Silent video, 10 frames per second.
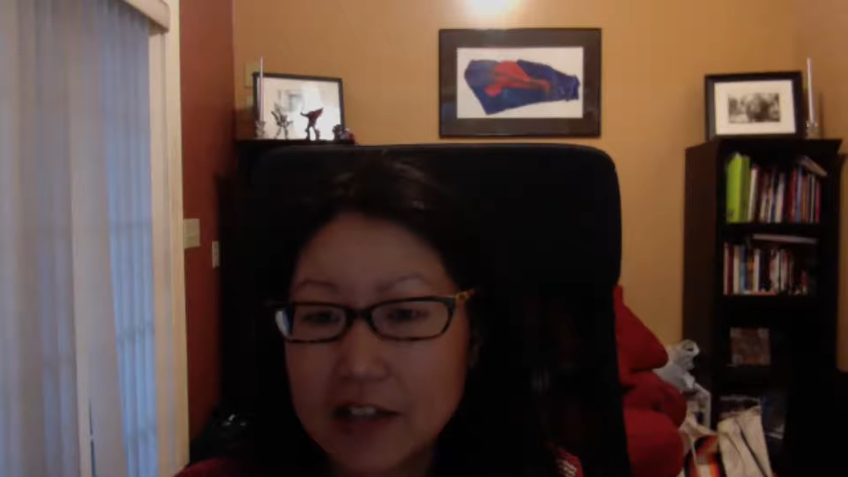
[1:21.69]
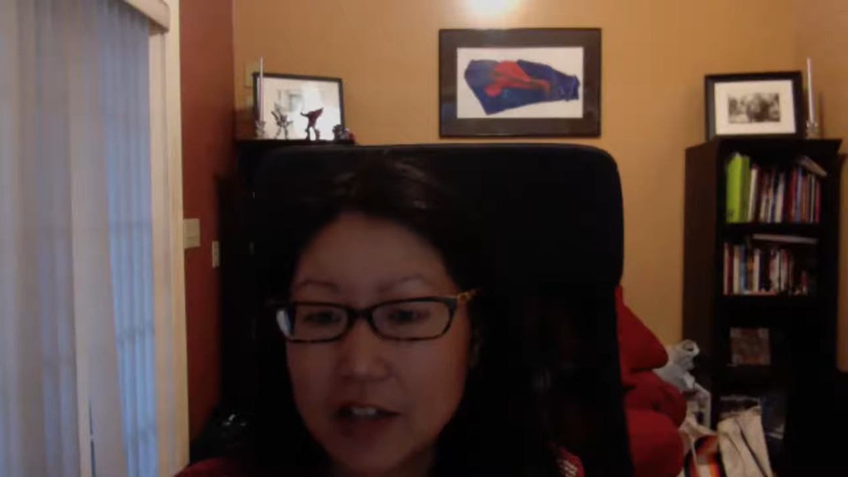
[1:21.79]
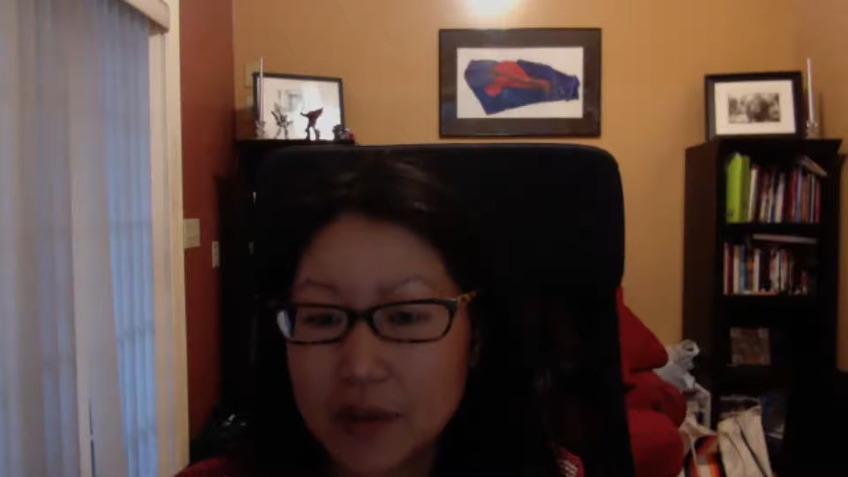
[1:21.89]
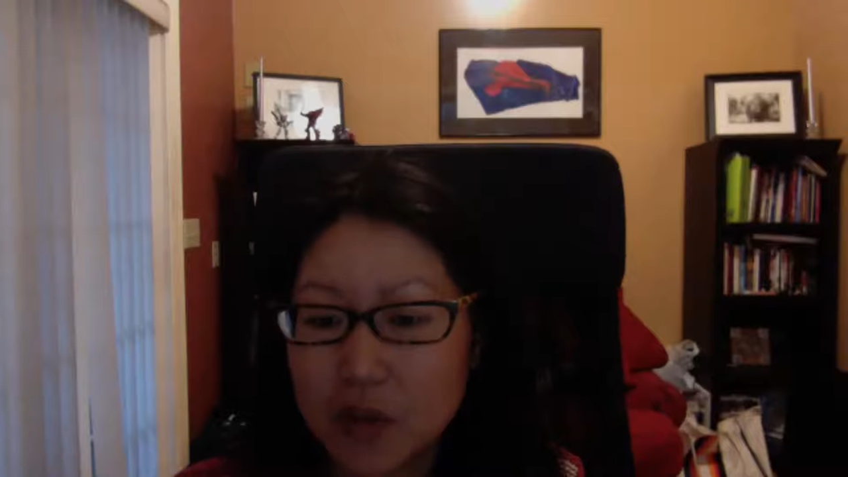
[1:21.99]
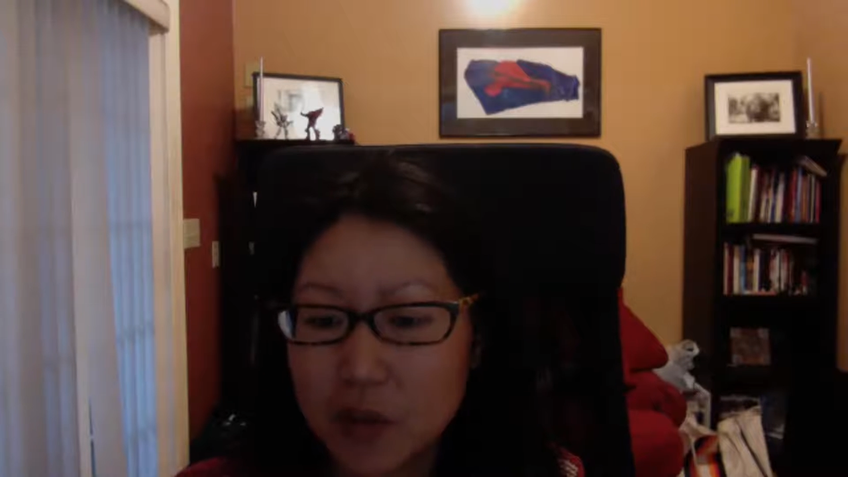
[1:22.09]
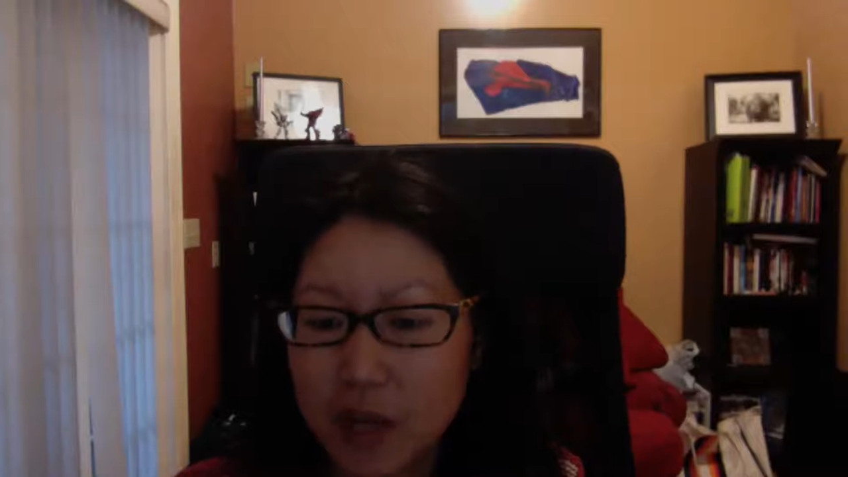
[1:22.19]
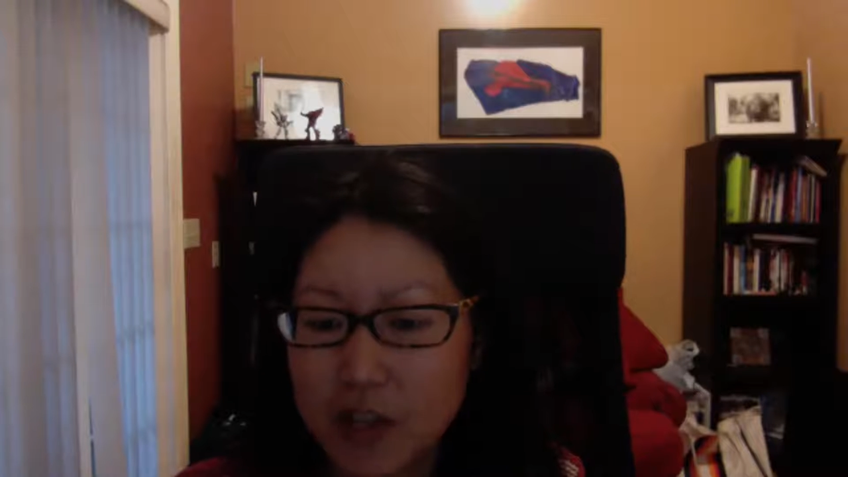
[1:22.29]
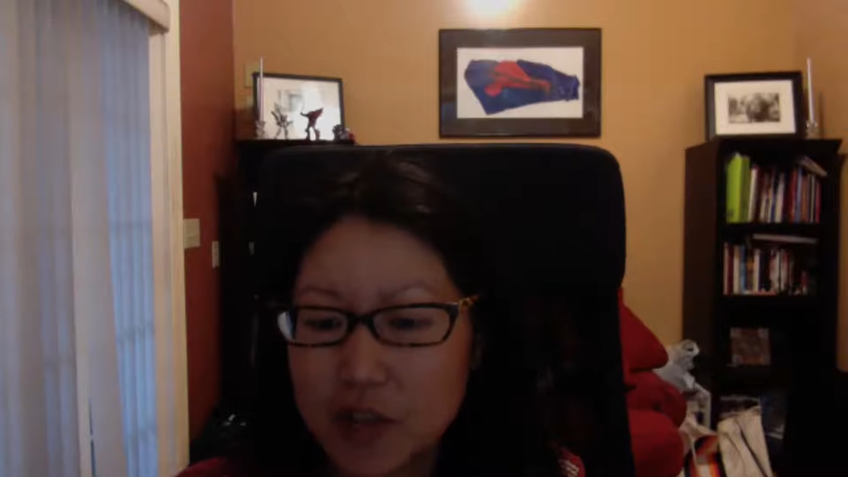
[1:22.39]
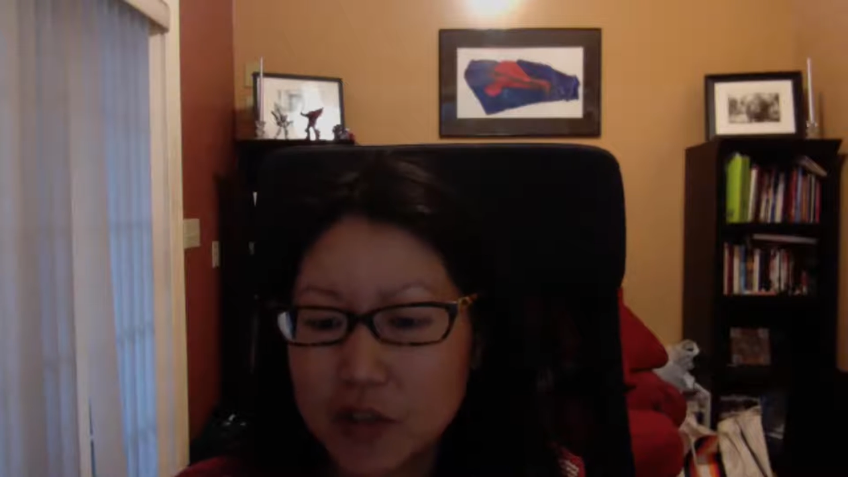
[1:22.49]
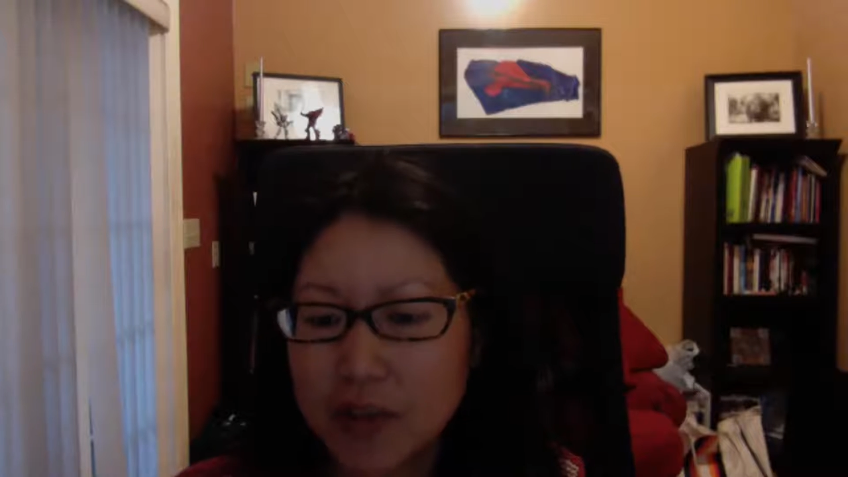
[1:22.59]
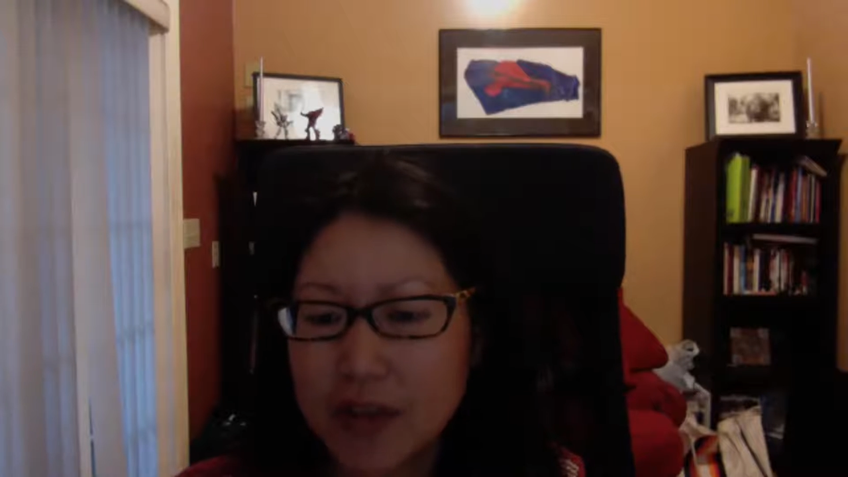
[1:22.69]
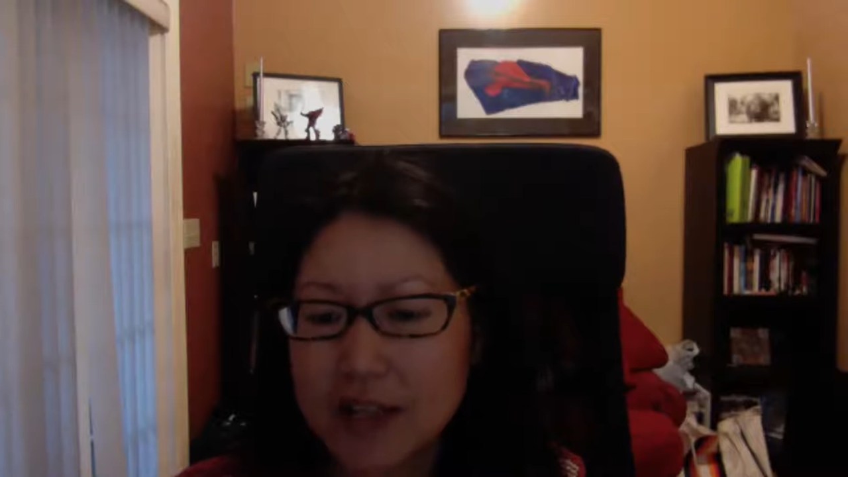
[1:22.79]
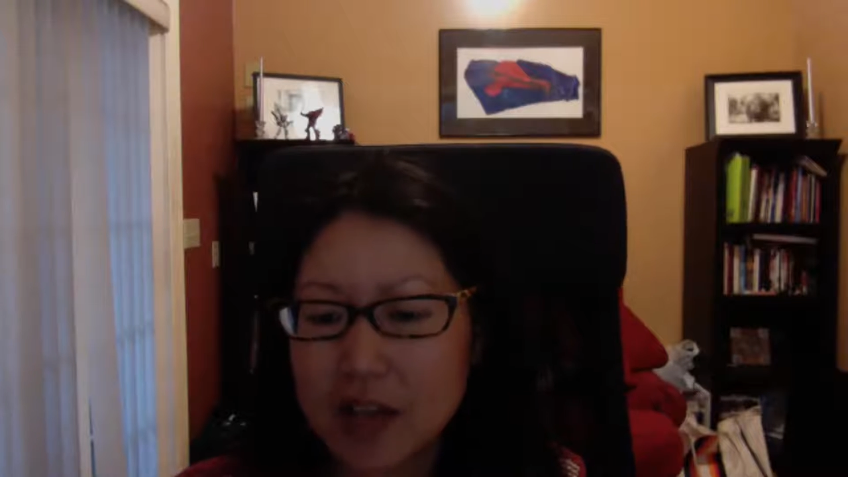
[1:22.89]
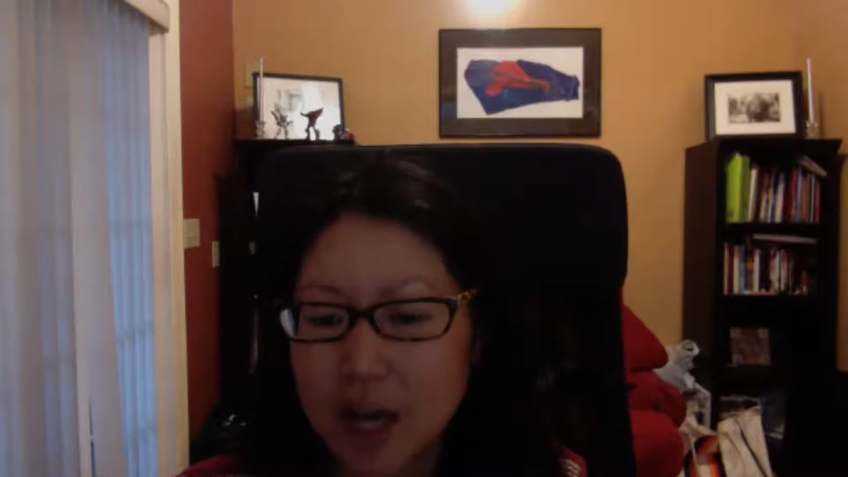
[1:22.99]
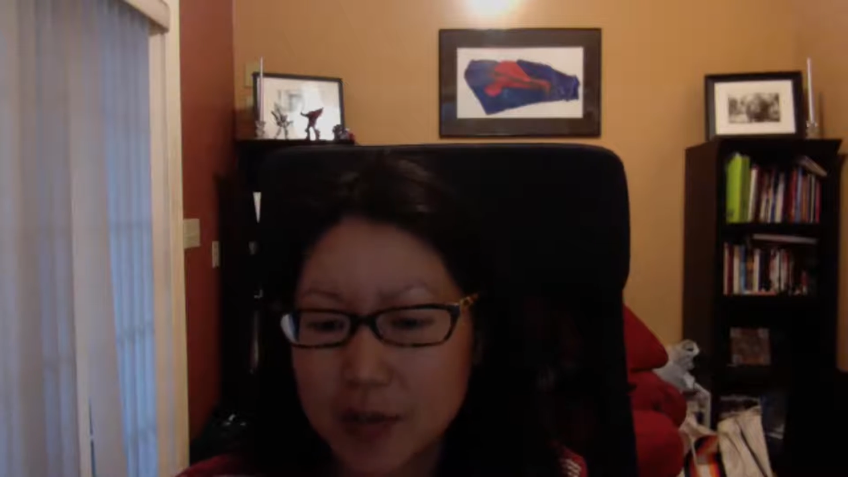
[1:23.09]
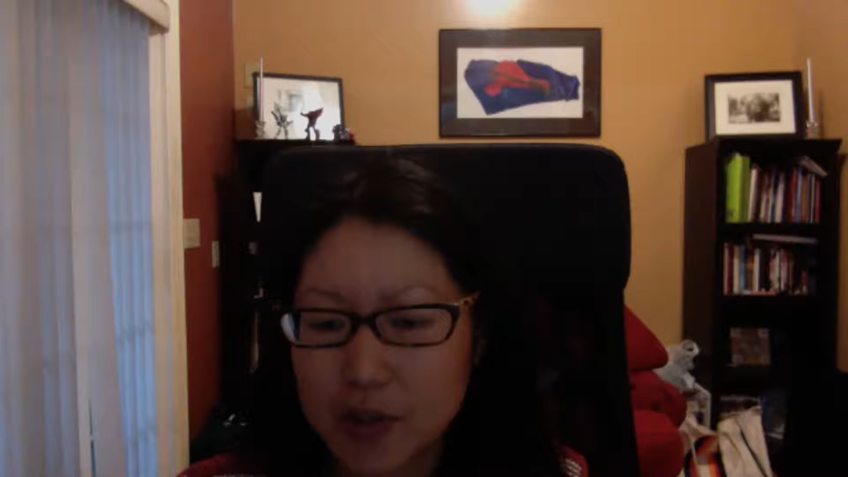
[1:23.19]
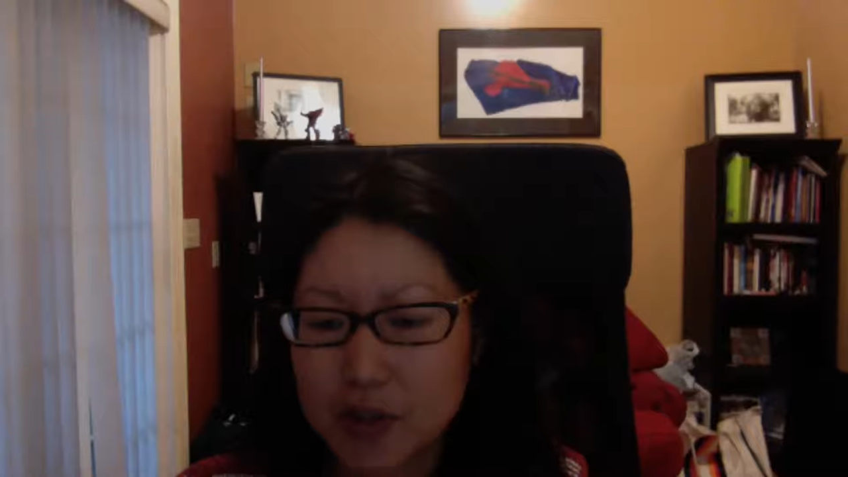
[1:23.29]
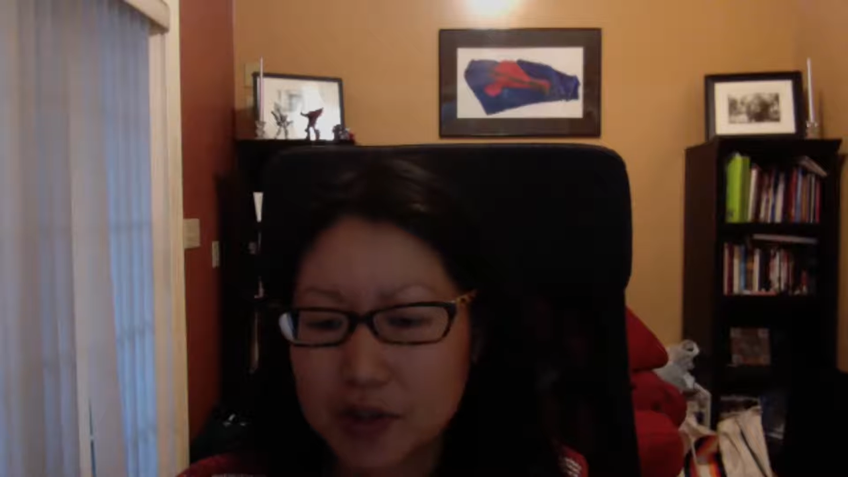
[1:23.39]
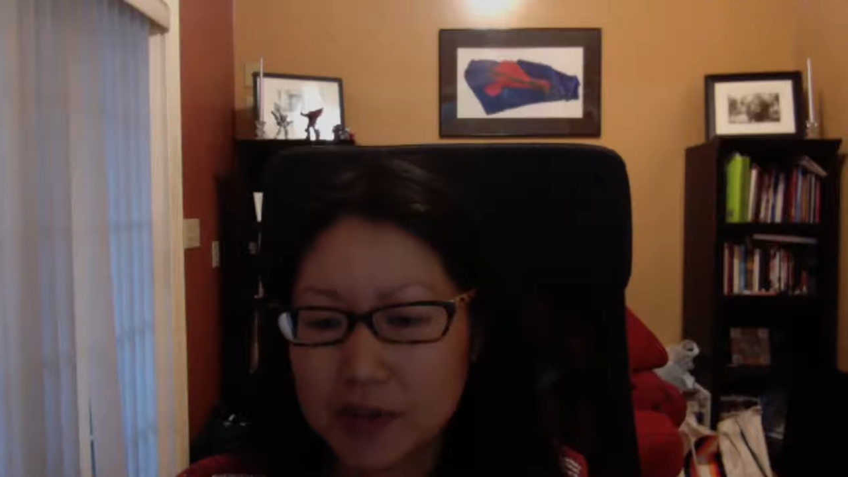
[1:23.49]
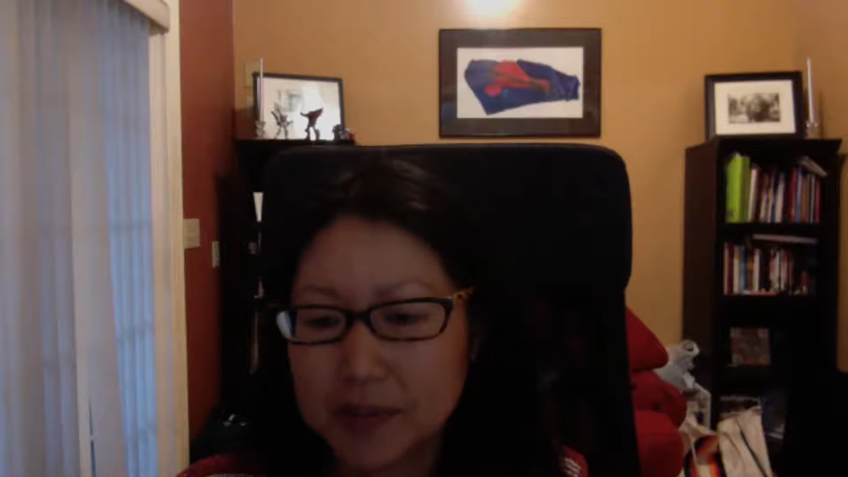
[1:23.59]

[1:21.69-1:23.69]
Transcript: if you want to, but that's optional.